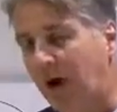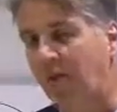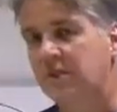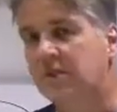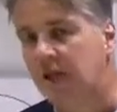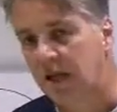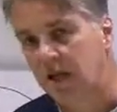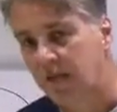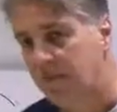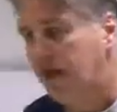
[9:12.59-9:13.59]
would say
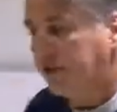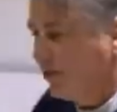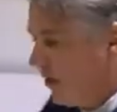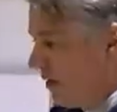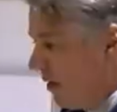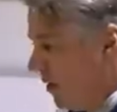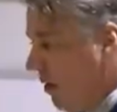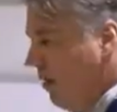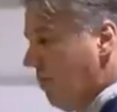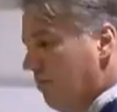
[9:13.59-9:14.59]
make sure that you're
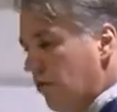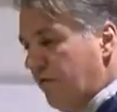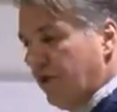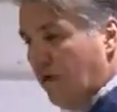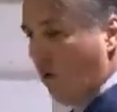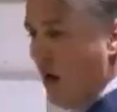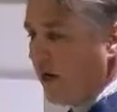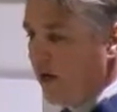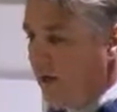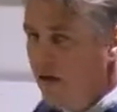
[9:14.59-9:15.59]
moving and
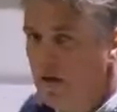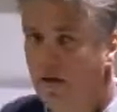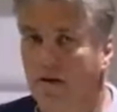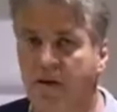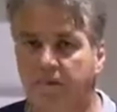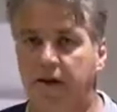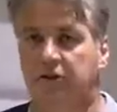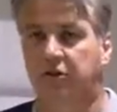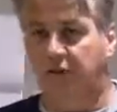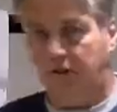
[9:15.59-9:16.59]
walking. Make
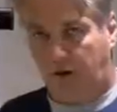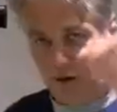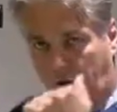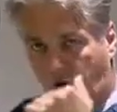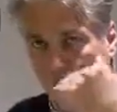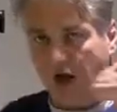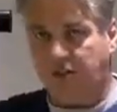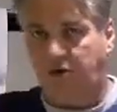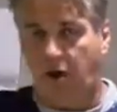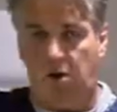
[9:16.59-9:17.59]
sure that you're
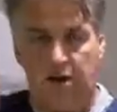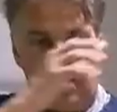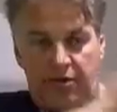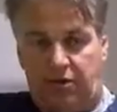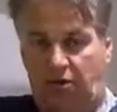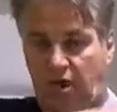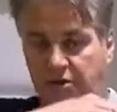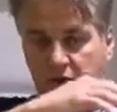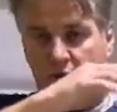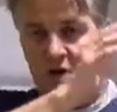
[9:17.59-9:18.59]
cross-crawling. That
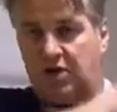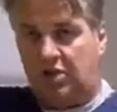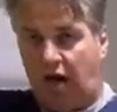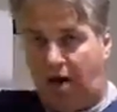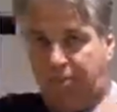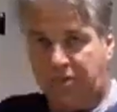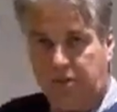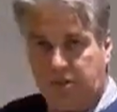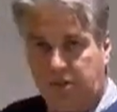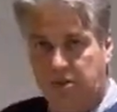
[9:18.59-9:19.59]
cross-crawl means
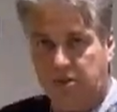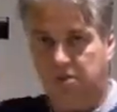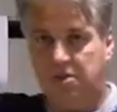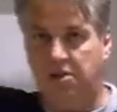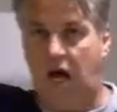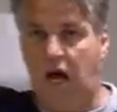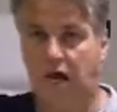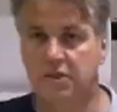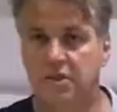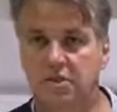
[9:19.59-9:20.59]
opposite
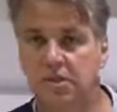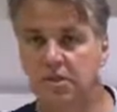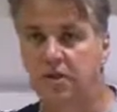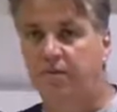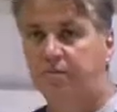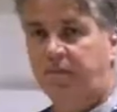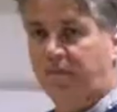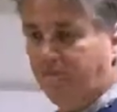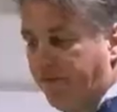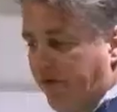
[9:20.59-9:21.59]
sides.
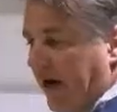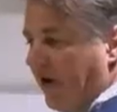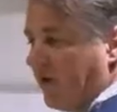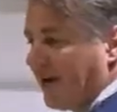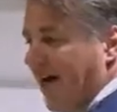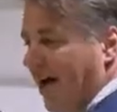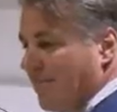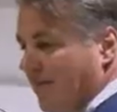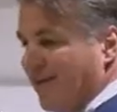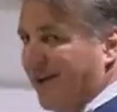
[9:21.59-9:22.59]
Fire those abs
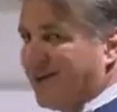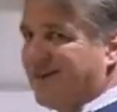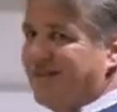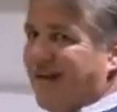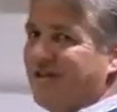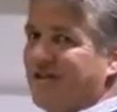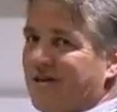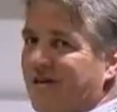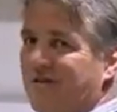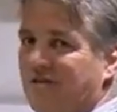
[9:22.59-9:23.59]
and do that extension.
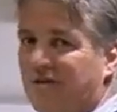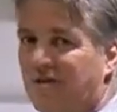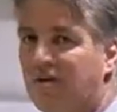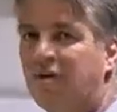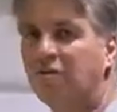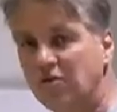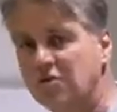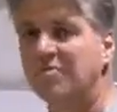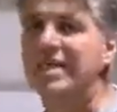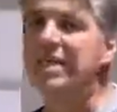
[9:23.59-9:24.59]
Those are
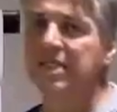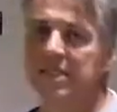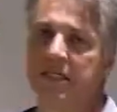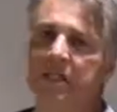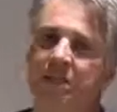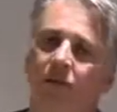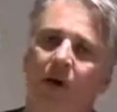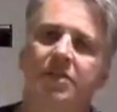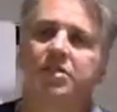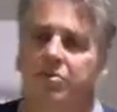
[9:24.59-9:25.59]
some easy
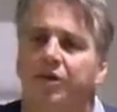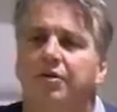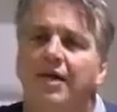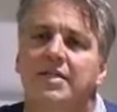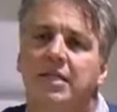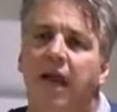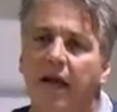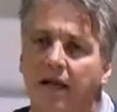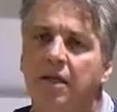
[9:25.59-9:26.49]
ways to address that.